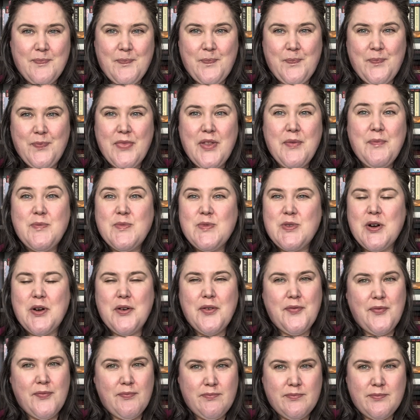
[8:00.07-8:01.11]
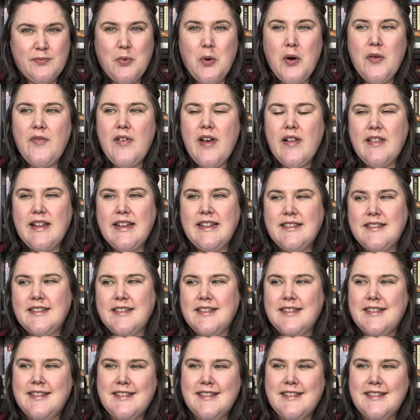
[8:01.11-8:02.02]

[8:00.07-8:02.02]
the sort of what felt like